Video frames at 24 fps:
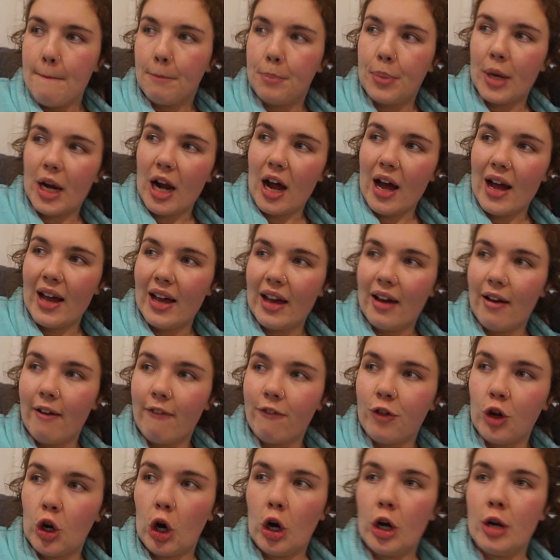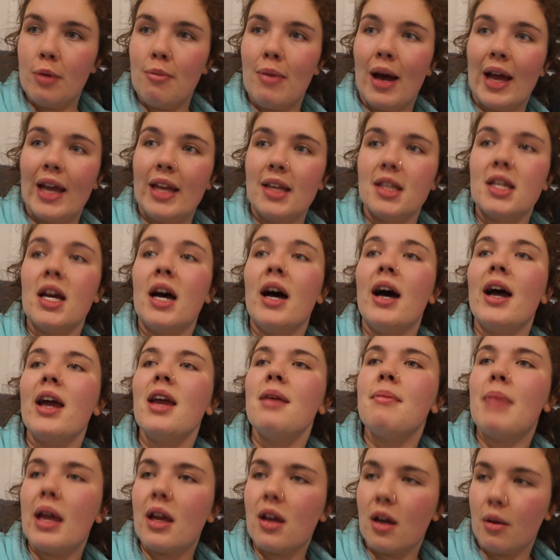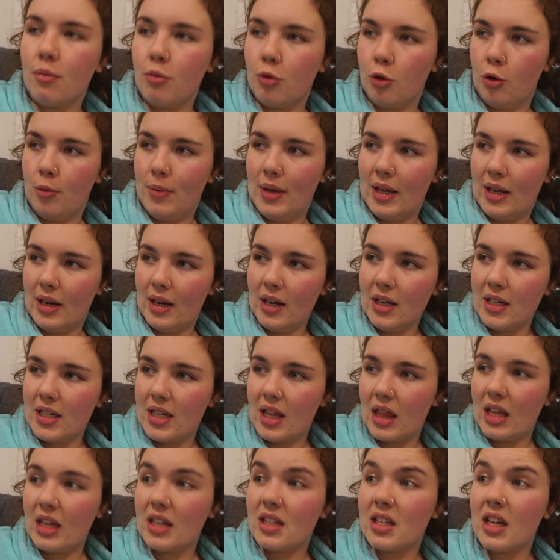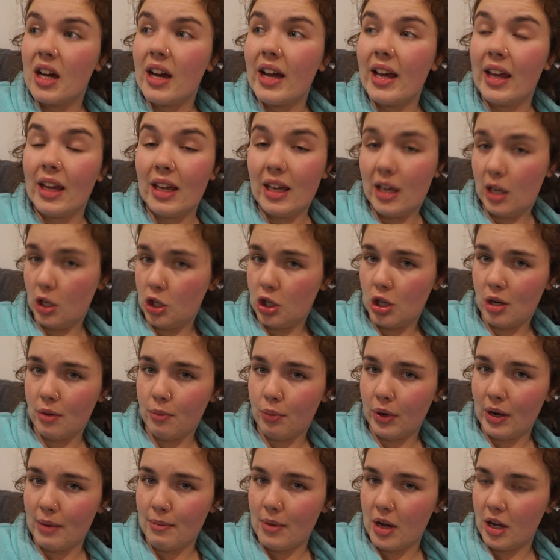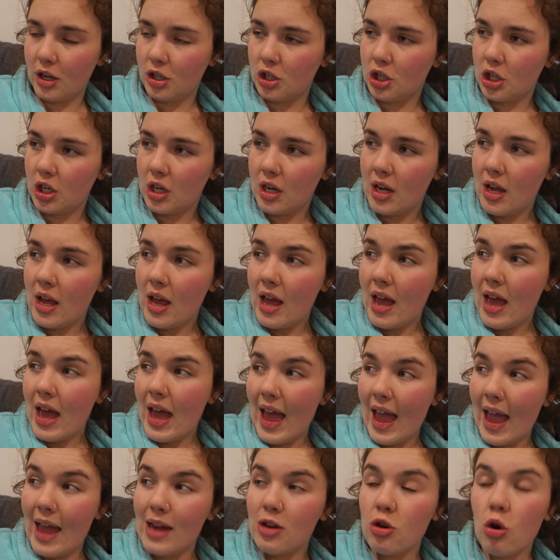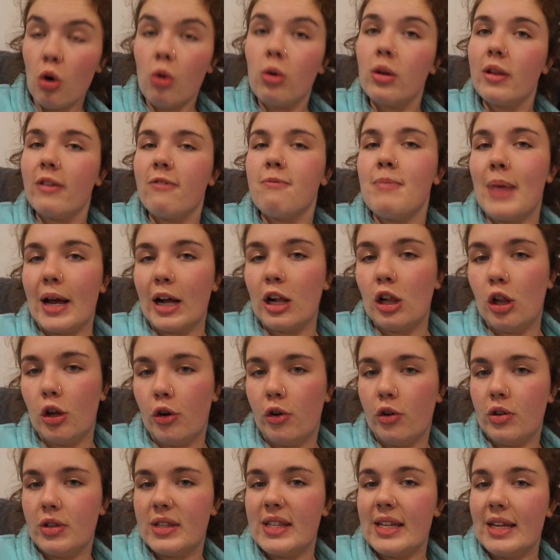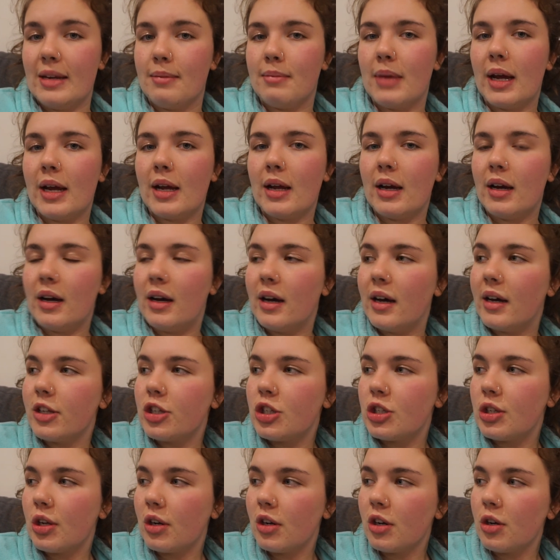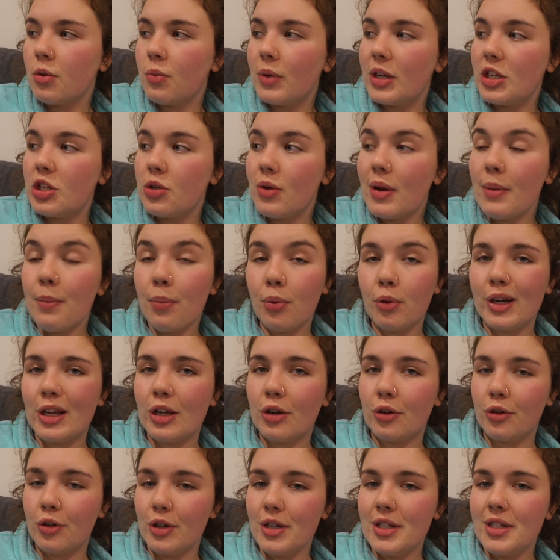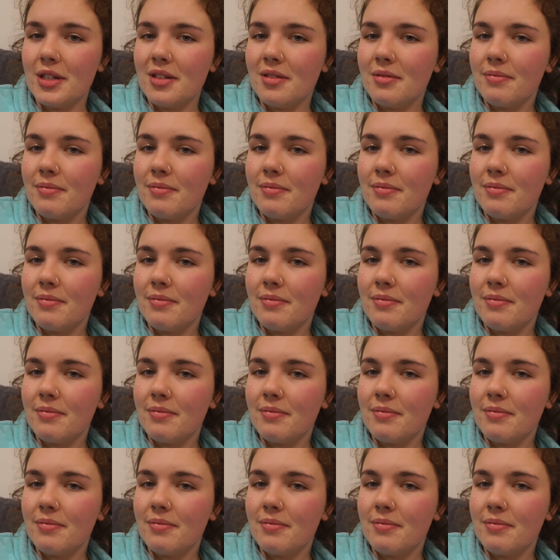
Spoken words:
But I have got my entire makeup room in it, the entire kitchen pretty much, and all of my clothes in my car. So we're doing pretty good.